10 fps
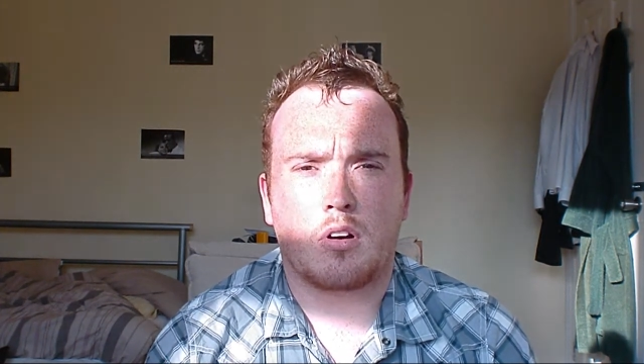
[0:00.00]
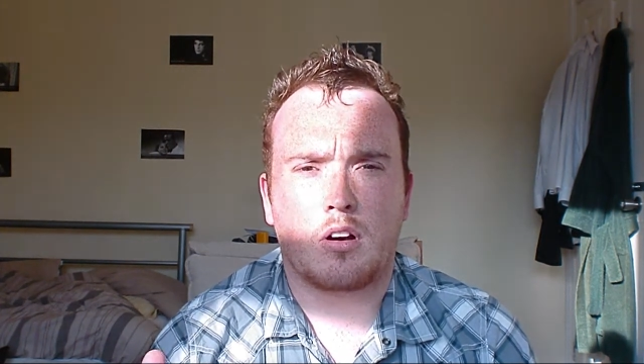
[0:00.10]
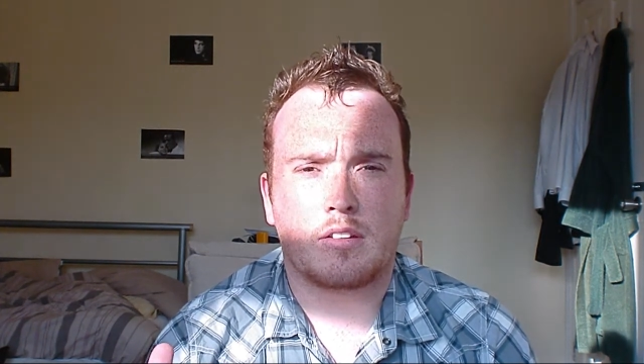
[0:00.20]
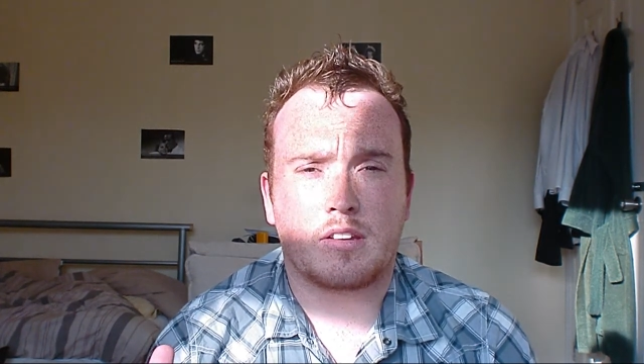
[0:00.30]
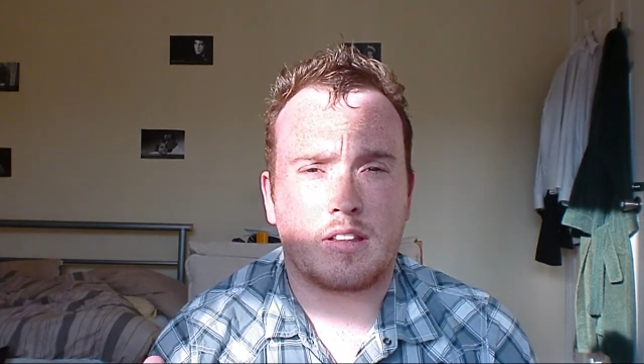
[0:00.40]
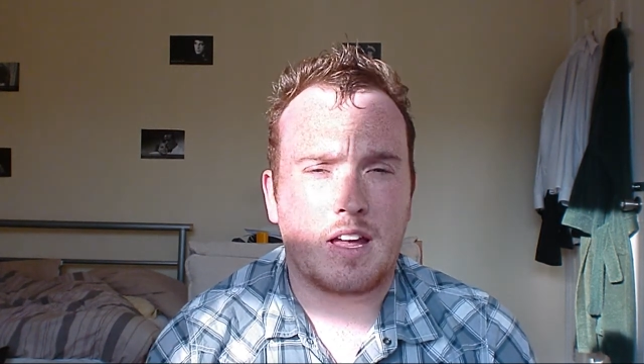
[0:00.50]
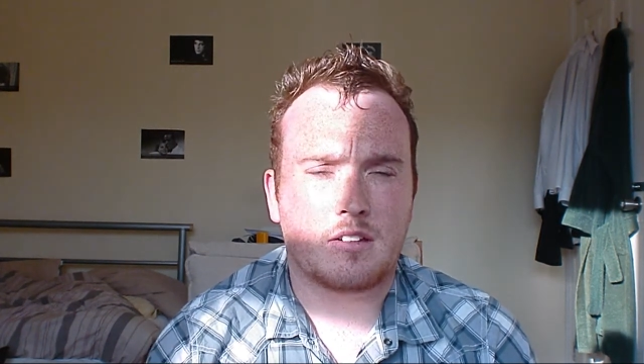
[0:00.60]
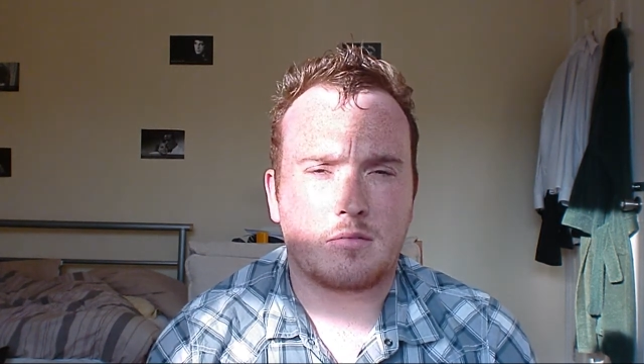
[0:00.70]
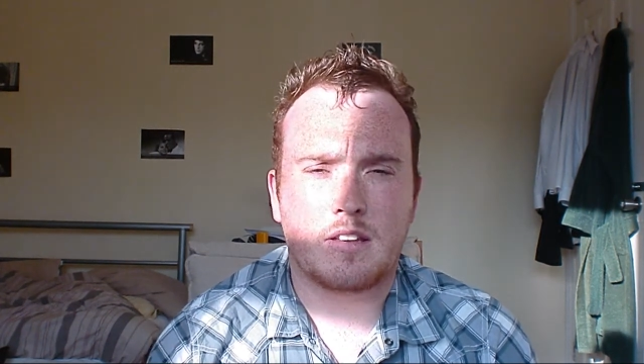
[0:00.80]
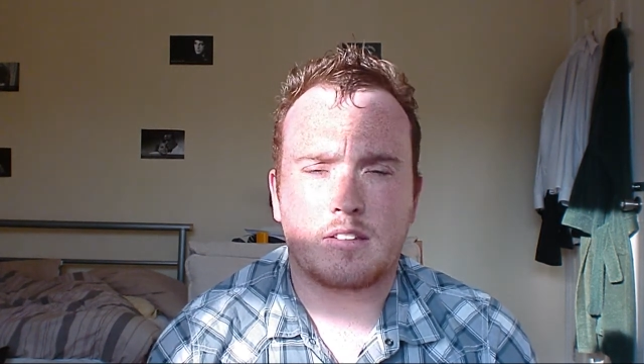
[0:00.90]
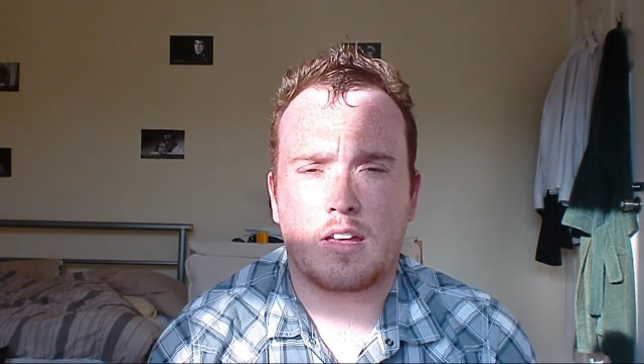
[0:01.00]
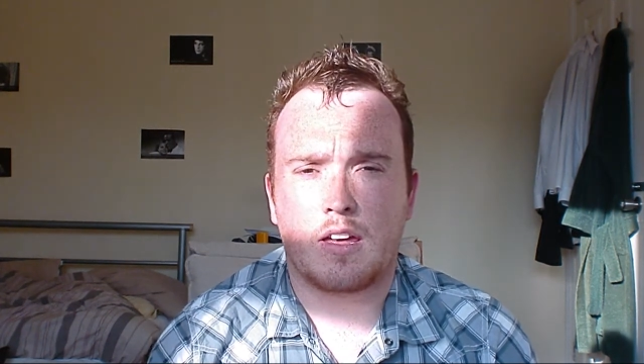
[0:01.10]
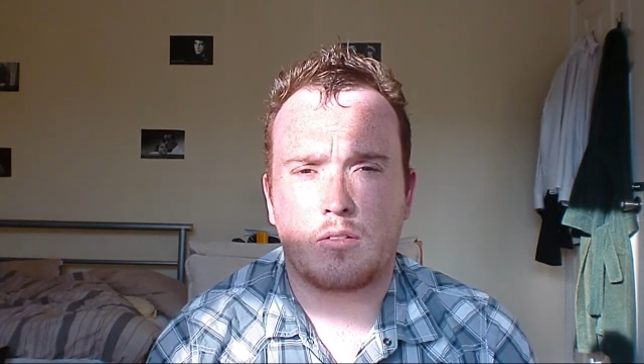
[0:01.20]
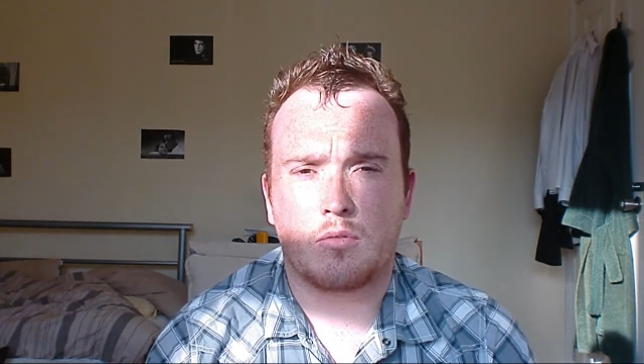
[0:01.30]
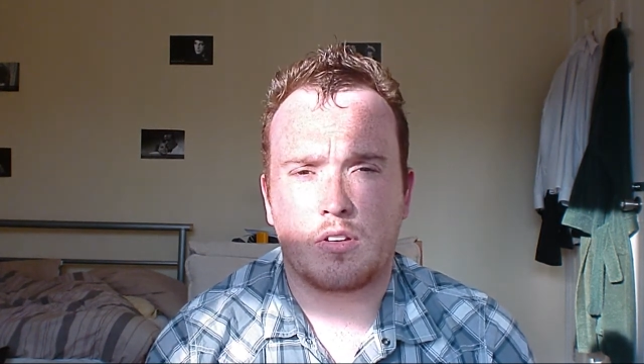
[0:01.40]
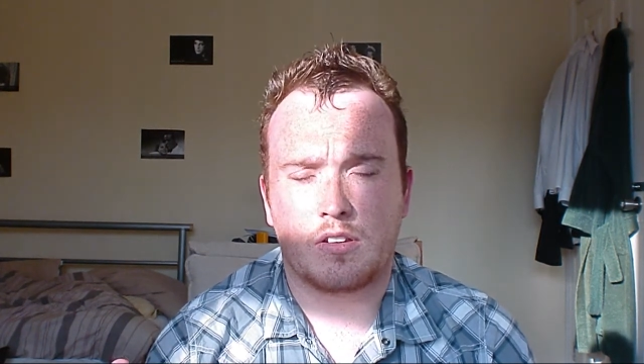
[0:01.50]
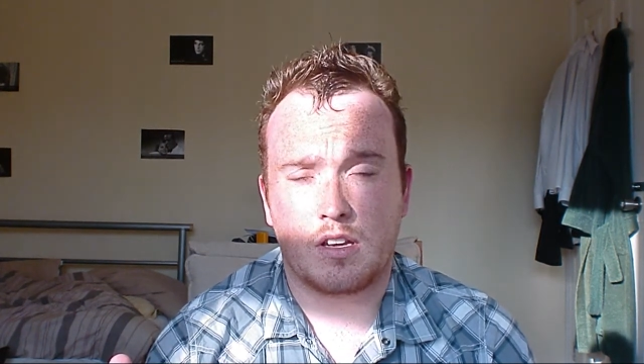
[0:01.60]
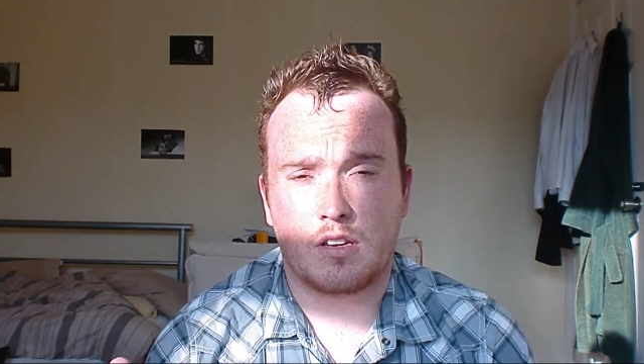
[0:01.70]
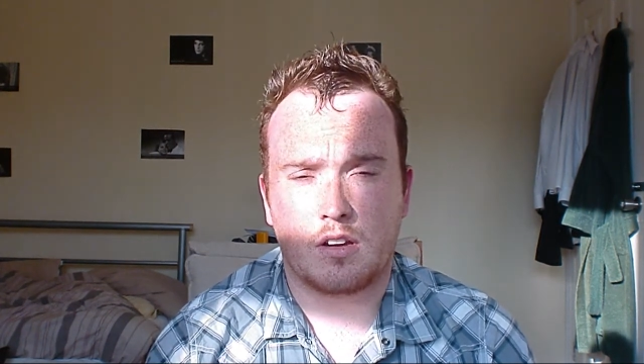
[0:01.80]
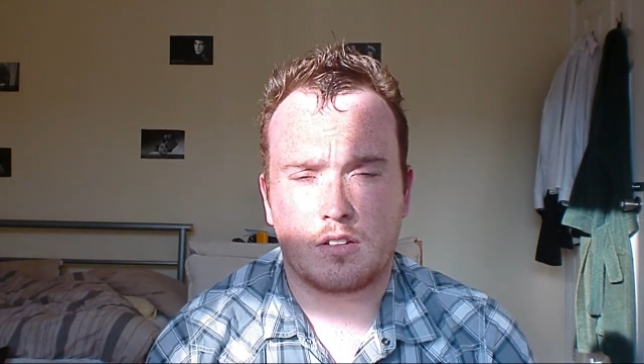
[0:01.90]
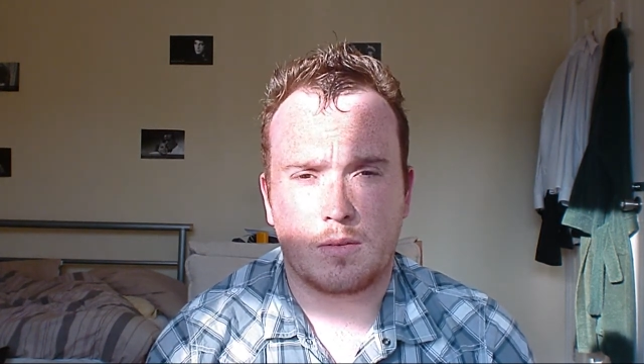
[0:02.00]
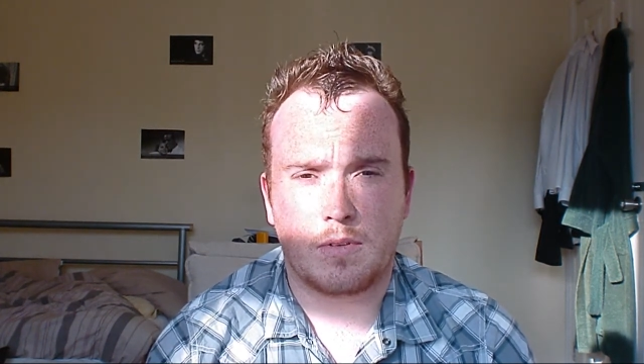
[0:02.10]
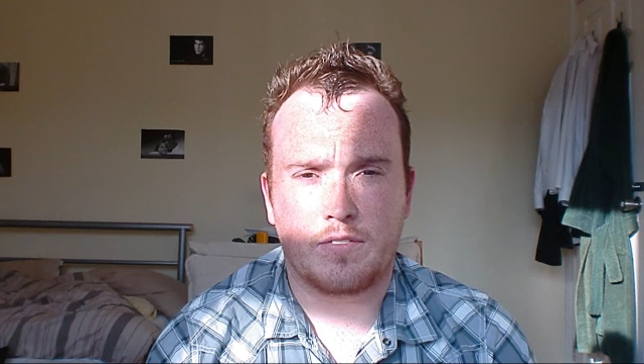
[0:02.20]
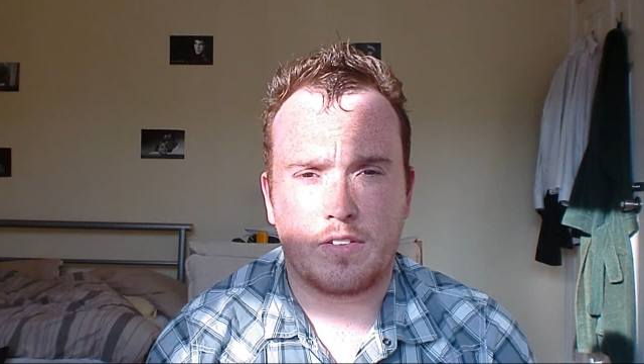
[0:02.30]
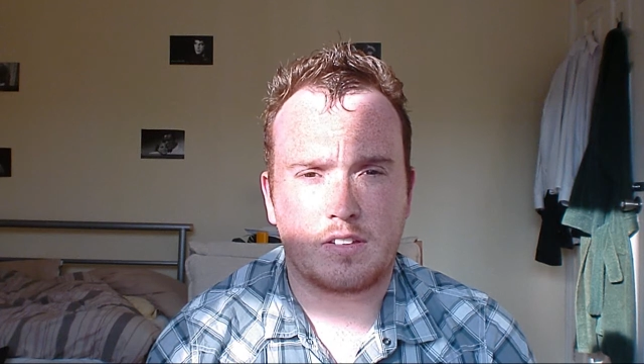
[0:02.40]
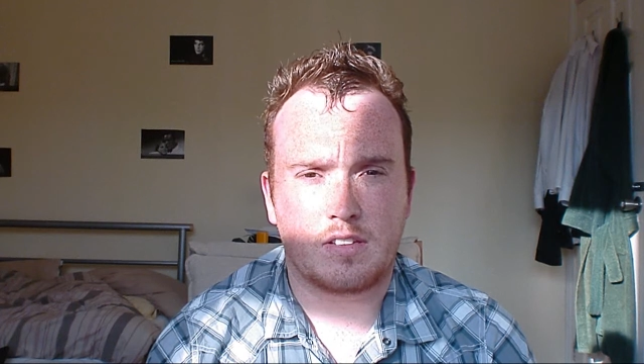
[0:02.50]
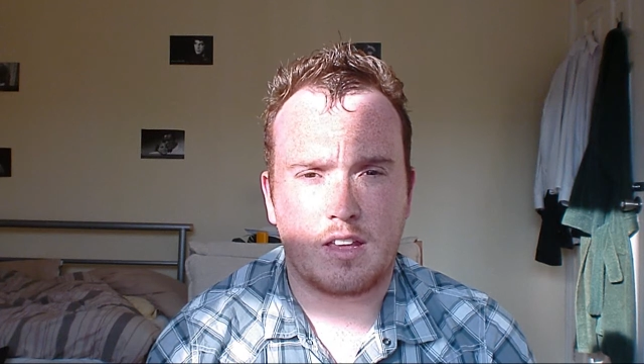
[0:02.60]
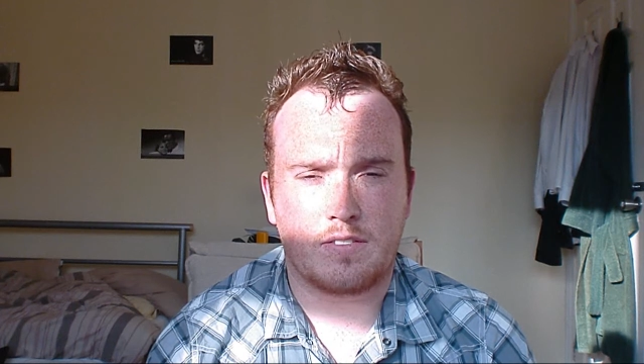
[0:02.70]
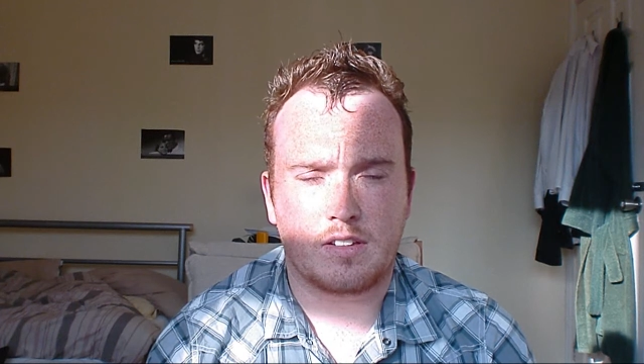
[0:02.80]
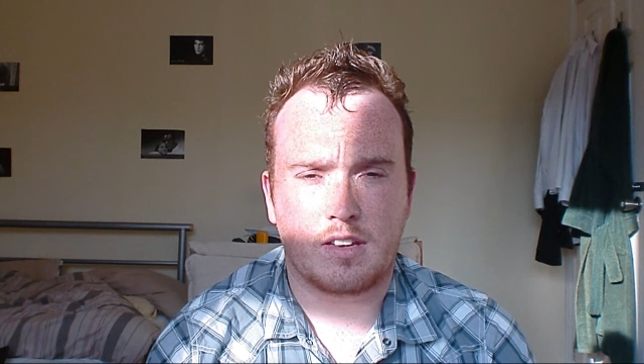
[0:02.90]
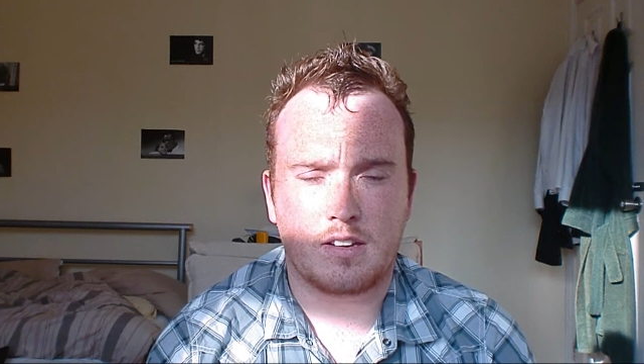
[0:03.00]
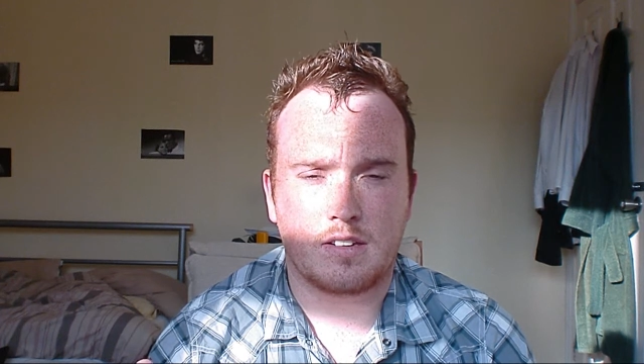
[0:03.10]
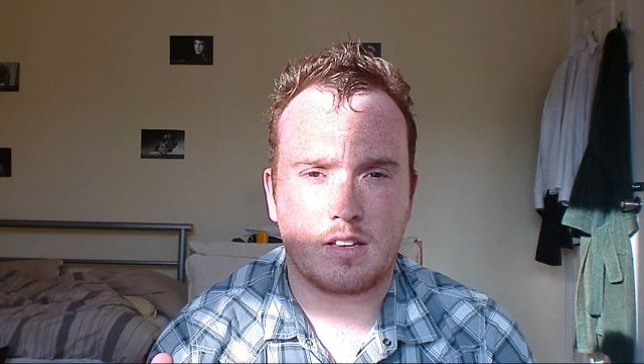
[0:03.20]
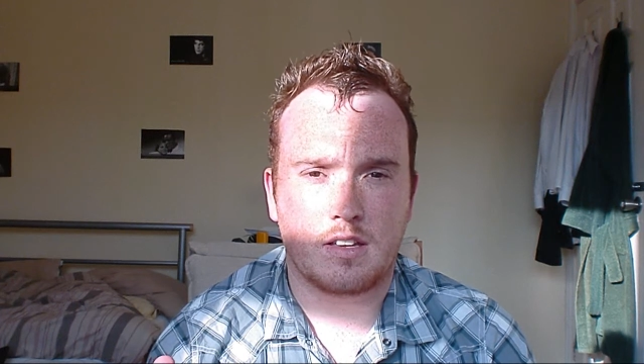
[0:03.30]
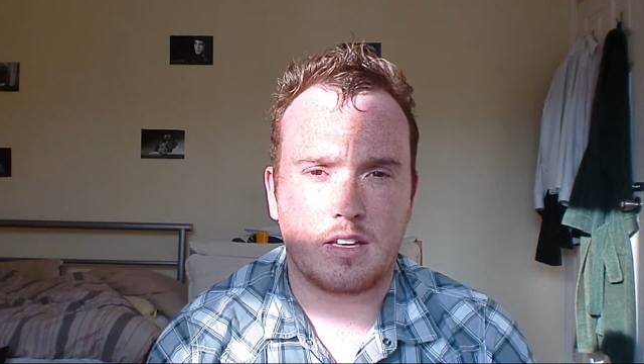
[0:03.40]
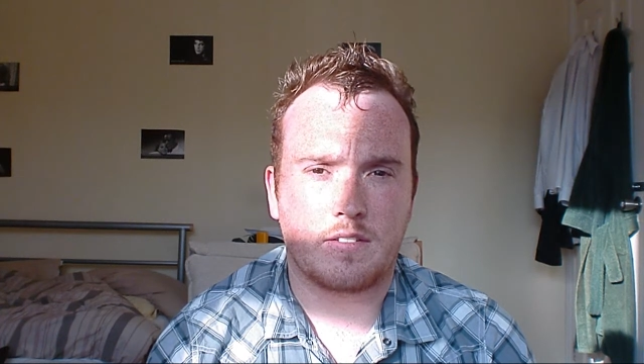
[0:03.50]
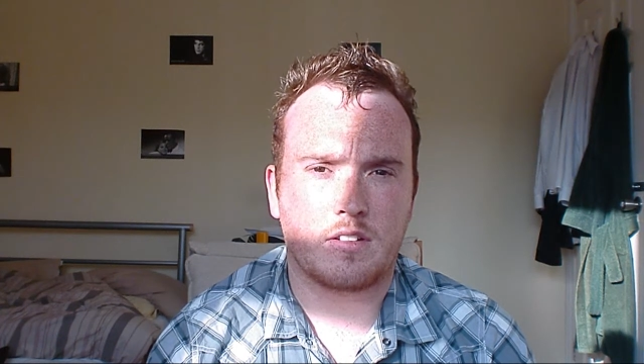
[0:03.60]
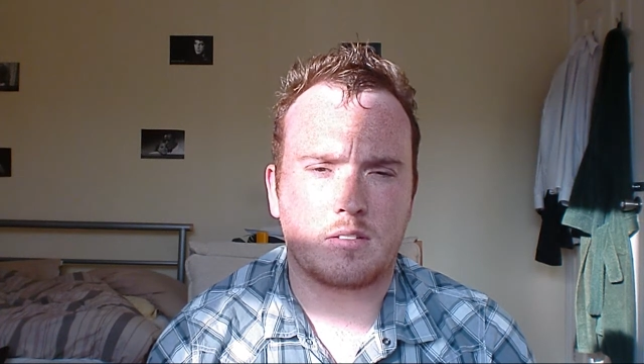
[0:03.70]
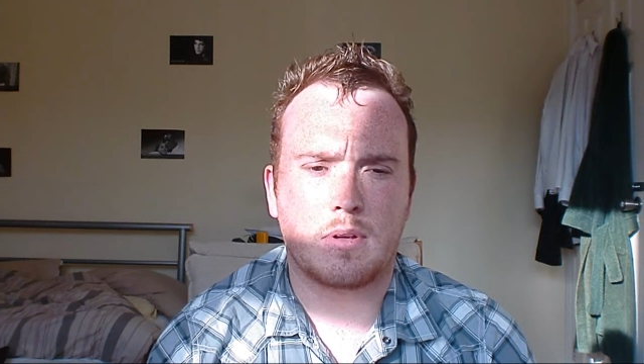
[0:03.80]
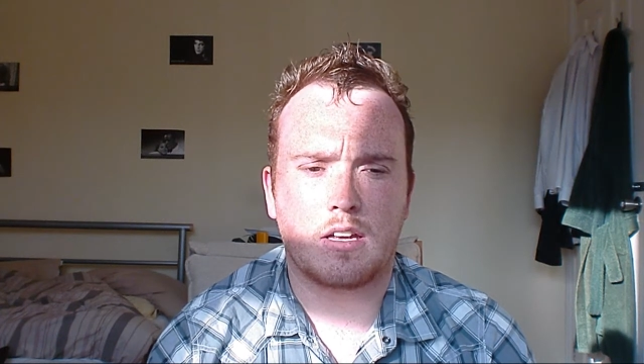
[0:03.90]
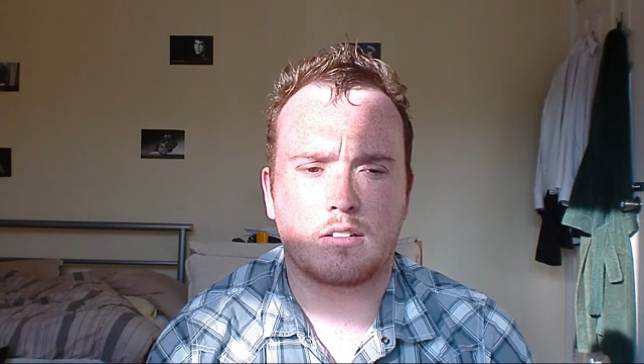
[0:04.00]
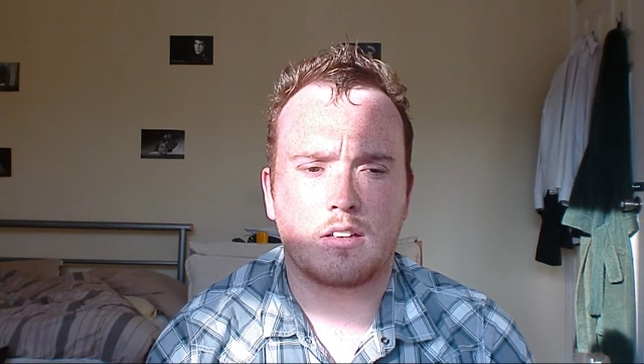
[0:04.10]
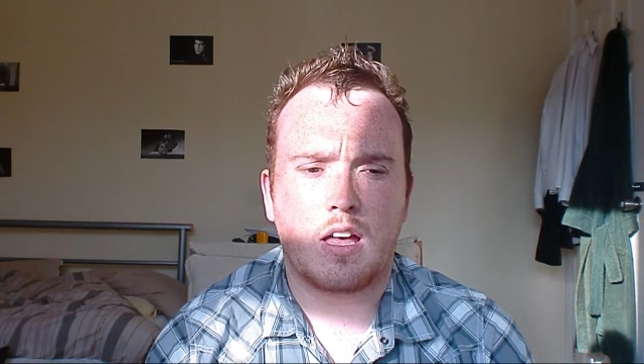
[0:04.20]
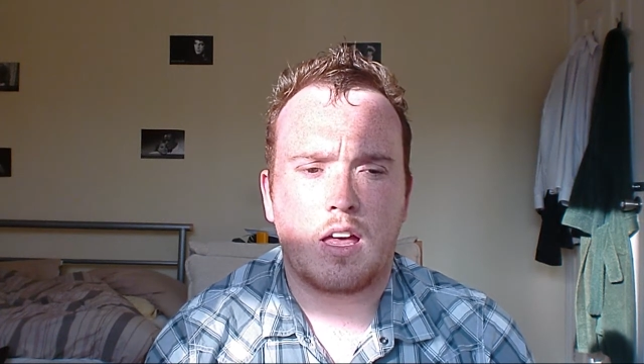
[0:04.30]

was last Wednesday was the Nottingham University television station Leavers Meal,